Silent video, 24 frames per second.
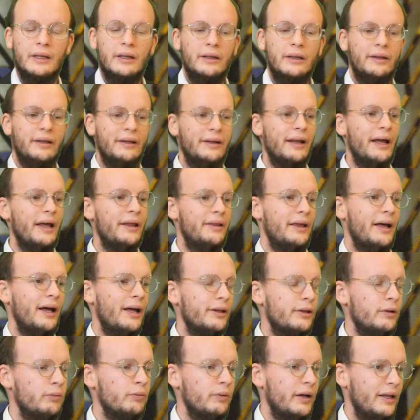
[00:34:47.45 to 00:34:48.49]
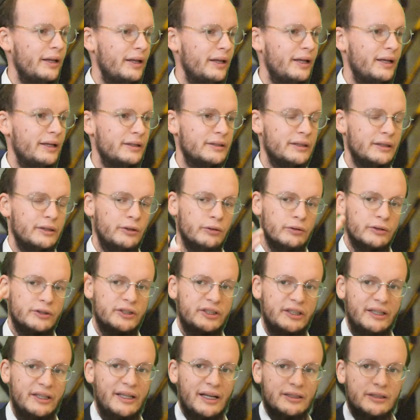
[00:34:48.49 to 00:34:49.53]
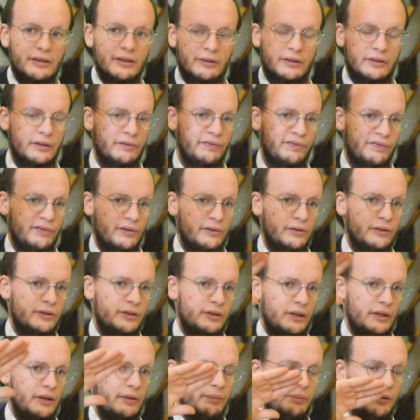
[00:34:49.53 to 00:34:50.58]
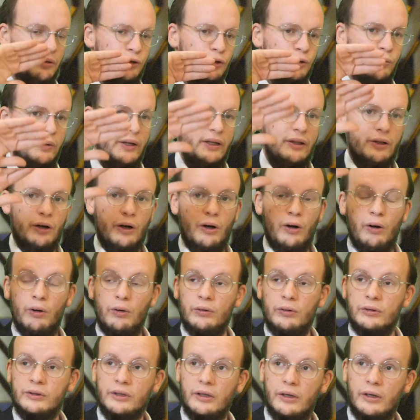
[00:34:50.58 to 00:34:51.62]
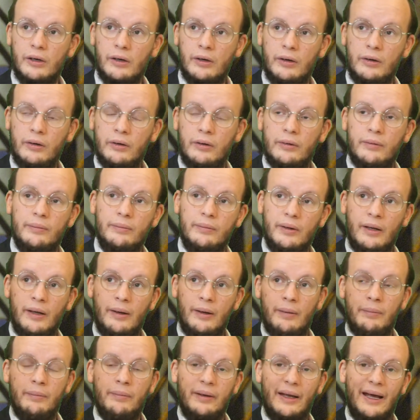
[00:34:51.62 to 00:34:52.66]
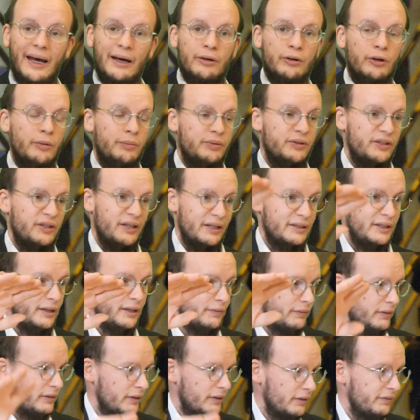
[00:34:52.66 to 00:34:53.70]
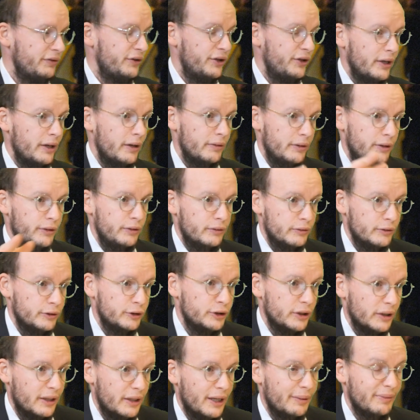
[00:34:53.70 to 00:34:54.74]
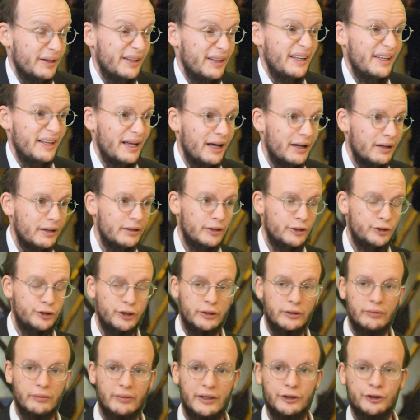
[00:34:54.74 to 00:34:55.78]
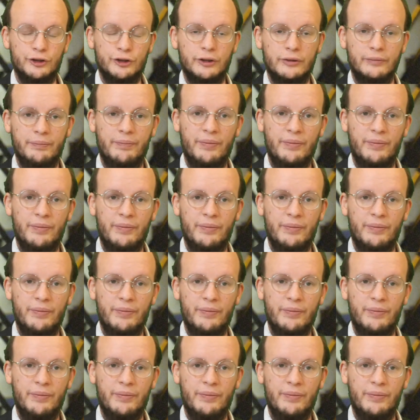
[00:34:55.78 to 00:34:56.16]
The other way is, and you'll see that's a difference between the older Arabs that even live here in Jerusalem and the younger generation.